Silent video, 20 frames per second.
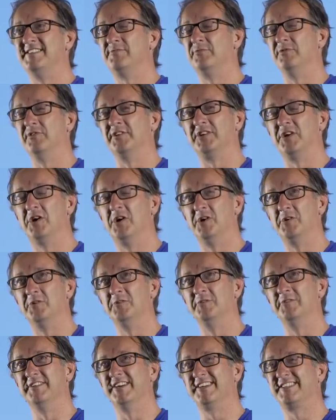It's really
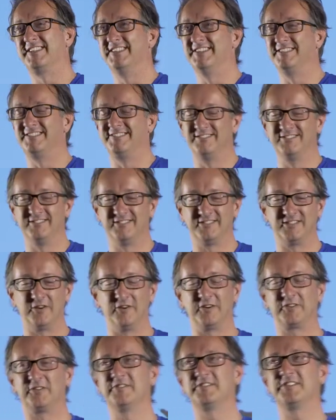cold. I could
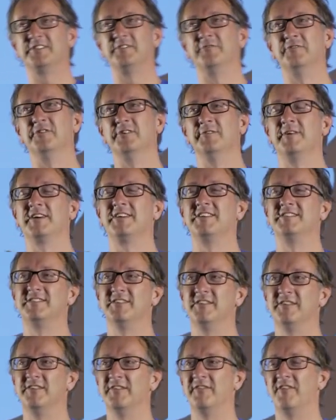go across her room. I could
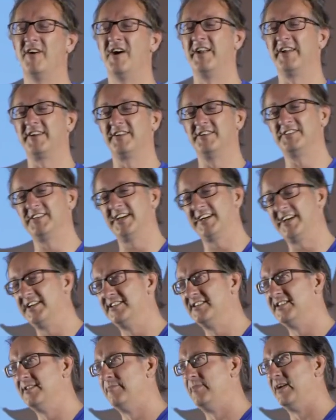turn the light. I could check
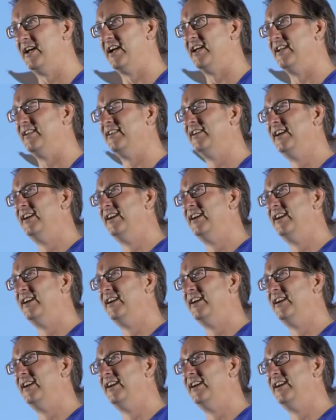under the bed.